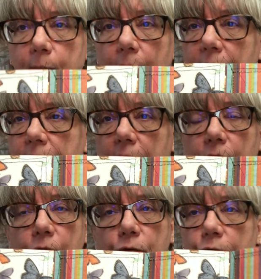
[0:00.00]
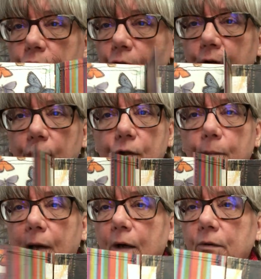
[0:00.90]
amazing tutorials
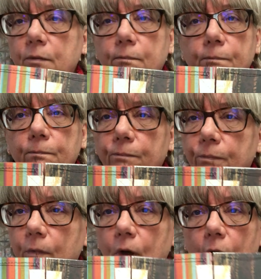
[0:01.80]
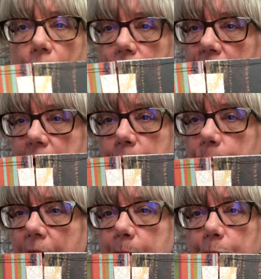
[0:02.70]
about all things
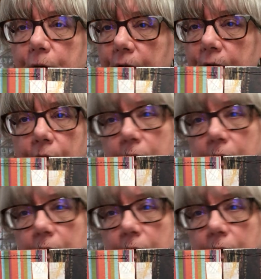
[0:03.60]
paper